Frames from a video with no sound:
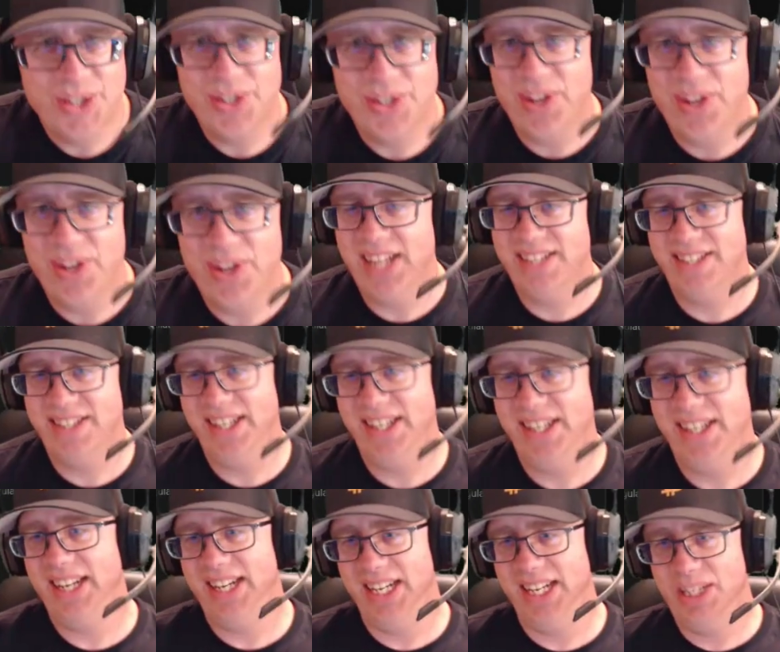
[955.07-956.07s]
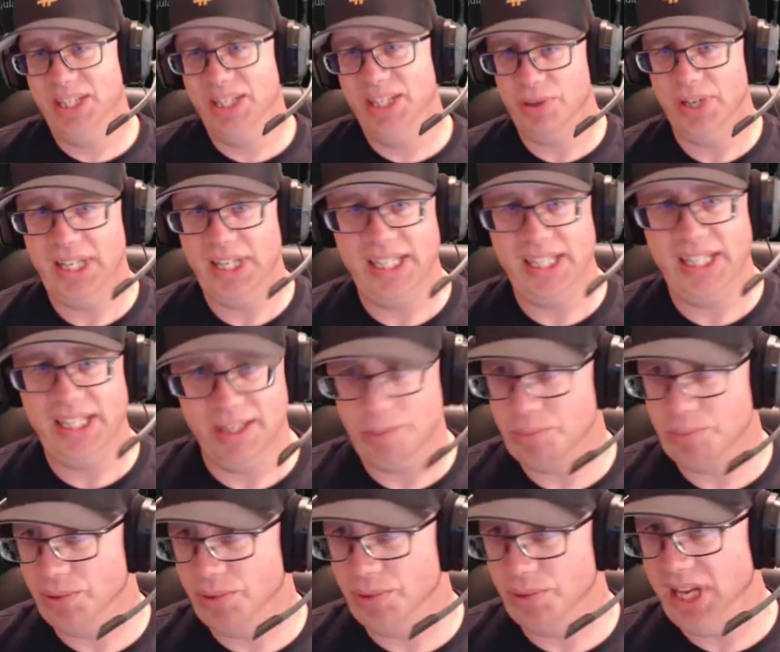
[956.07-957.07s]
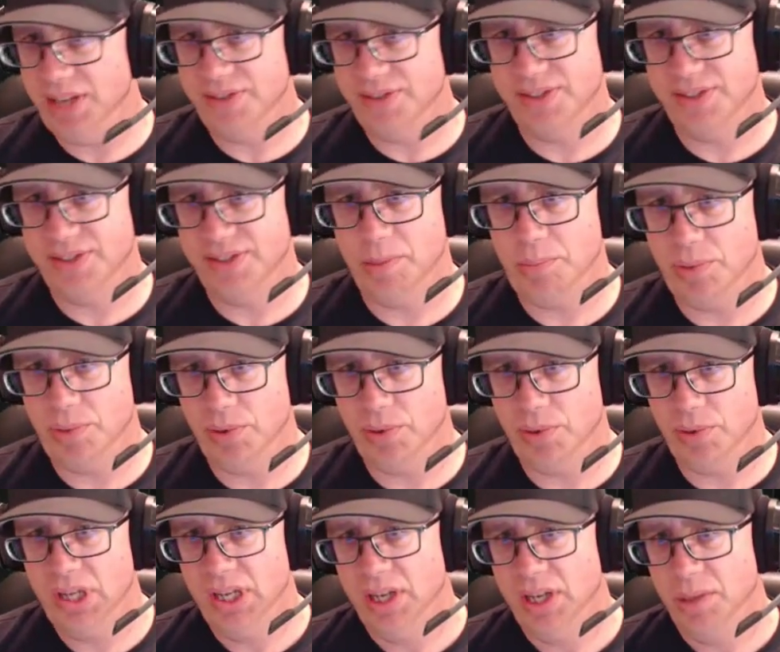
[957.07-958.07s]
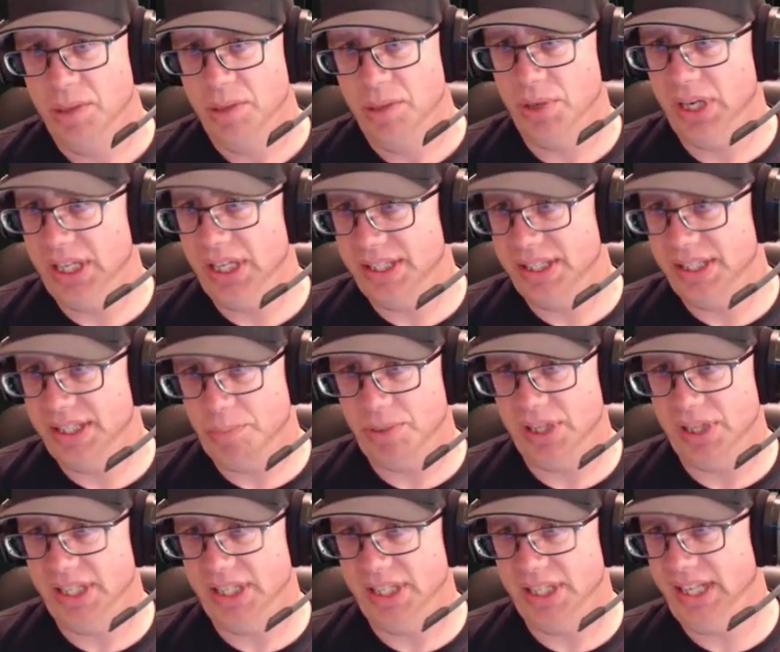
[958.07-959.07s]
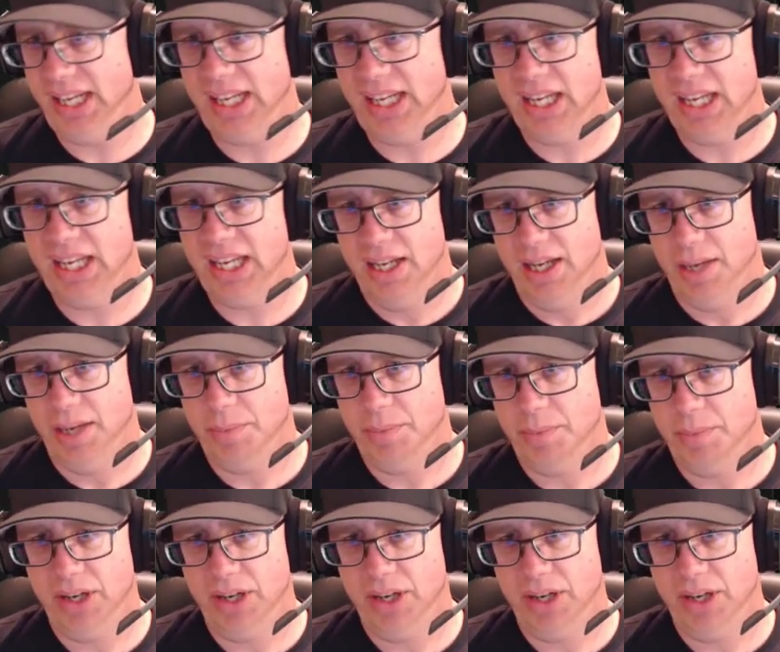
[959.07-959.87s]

so that's it. It's pretty simple, pretty simplistic. I'm